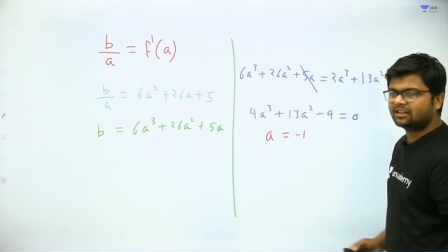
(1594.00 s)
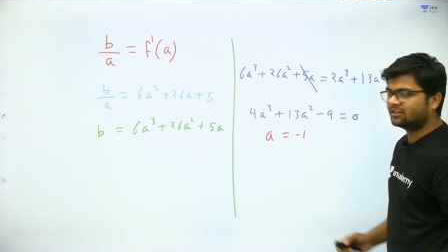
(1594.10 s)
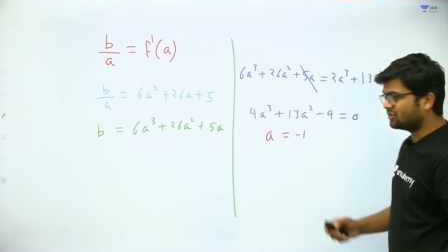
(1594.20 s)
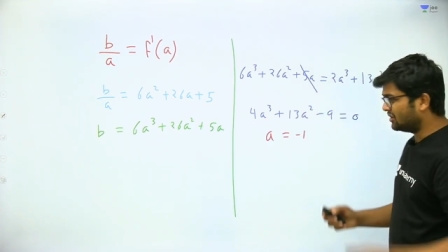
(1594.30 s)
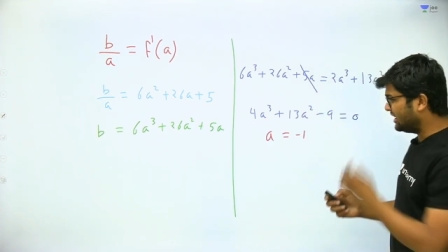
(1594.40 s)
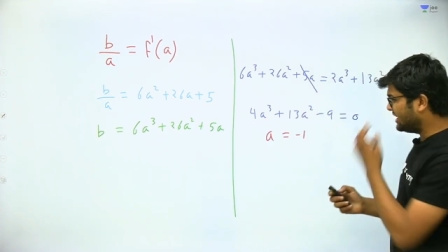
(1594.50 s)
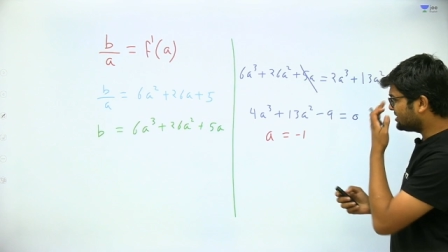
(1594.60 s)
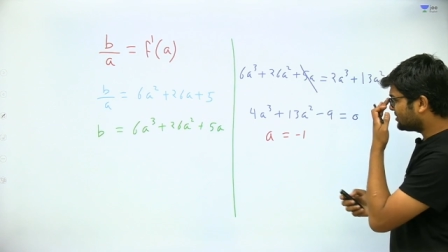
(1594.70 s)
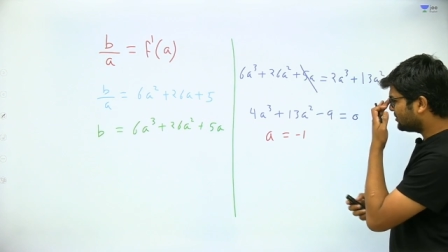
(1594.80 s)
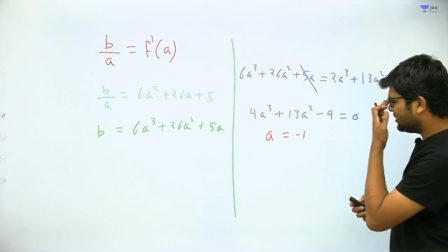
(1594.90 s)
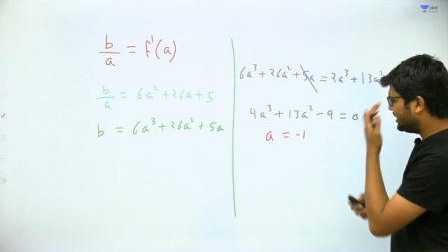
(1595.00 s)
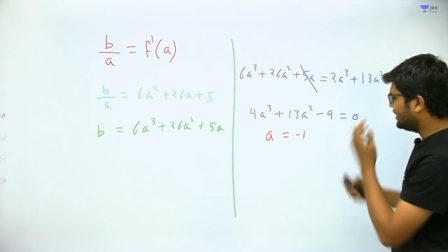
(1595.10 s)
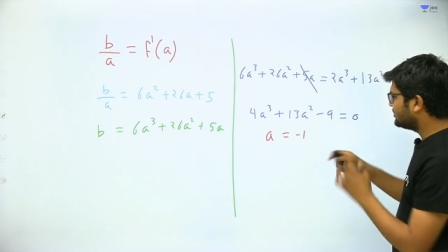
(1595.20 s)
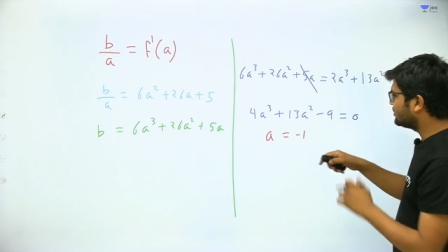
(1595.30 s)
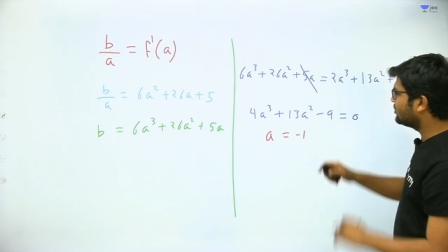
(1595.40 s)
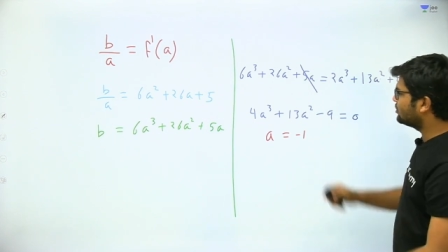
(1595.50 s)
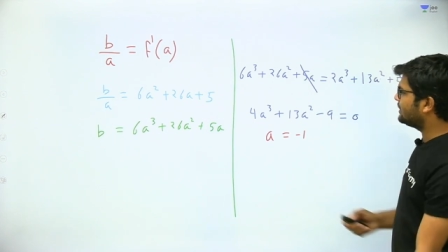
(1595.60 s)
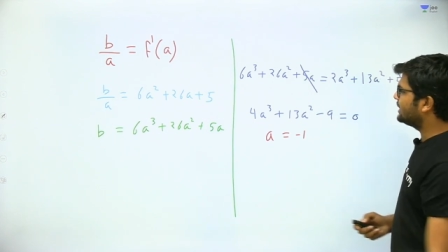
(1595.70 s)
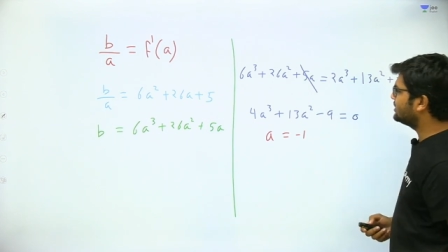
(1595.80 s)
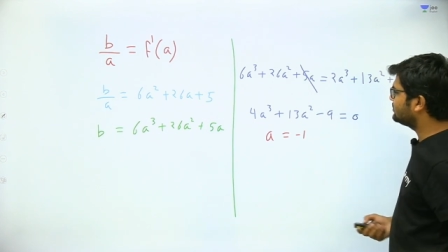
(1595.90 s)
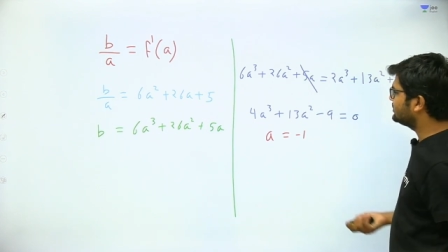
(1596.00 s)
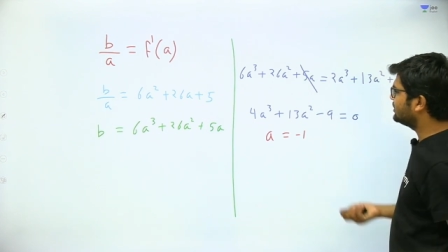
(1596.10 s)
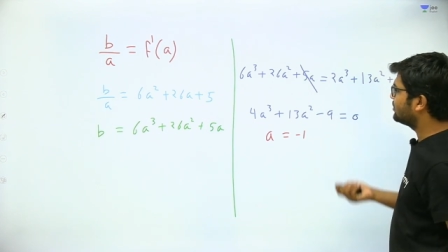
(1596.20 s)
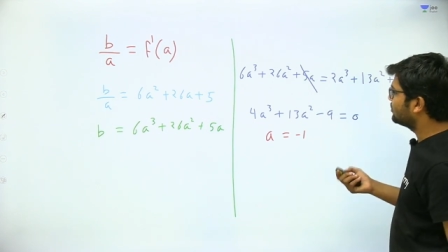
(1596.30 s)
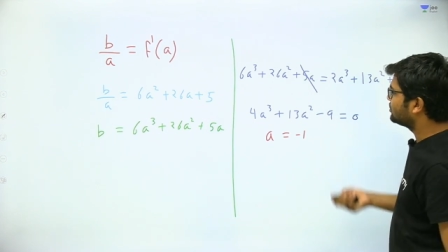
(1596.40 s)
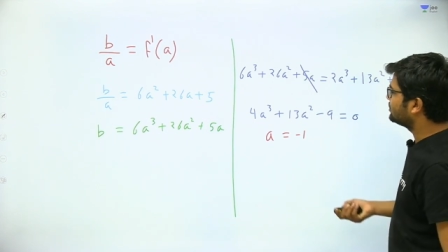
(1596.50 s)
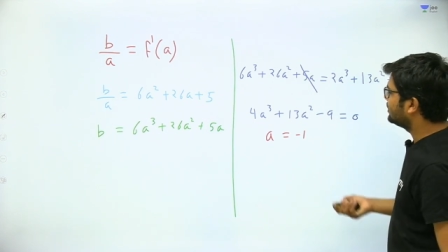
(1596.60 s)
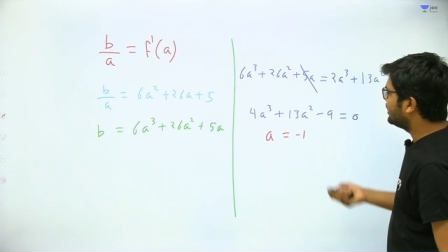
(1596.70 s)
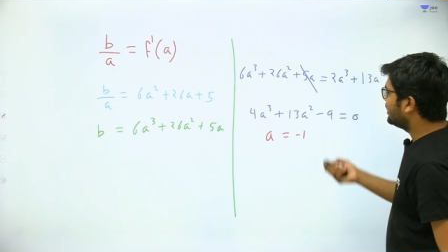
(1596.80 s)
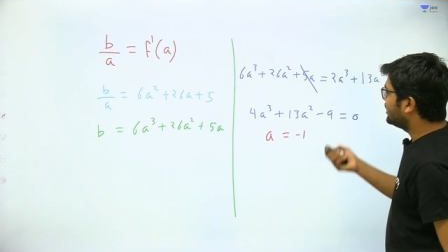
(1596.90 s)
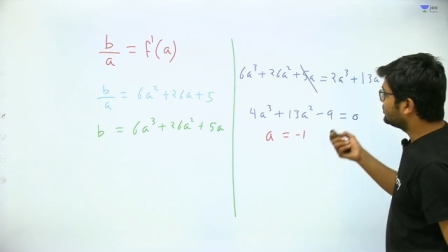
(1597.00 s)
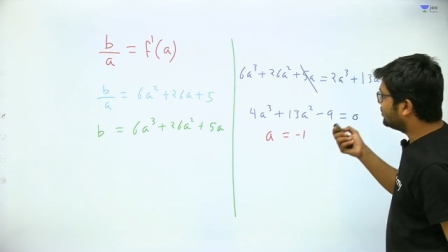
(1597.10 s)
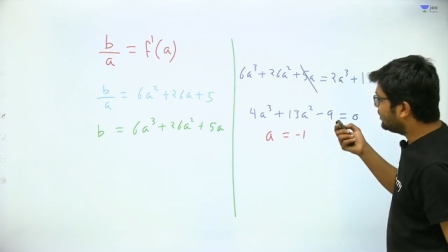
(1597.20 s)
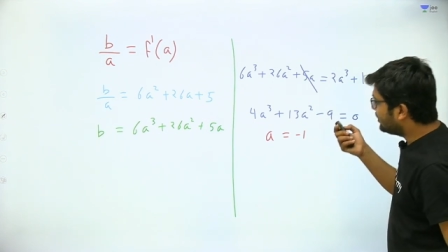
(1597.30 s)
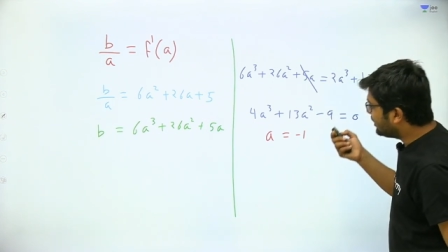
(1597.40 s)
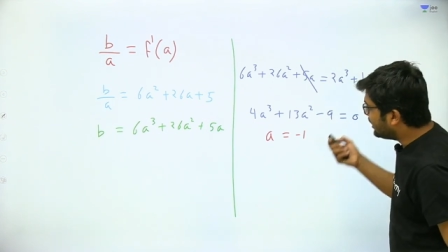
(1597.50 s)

thirteen. So a is a is equal to minus one is the root. So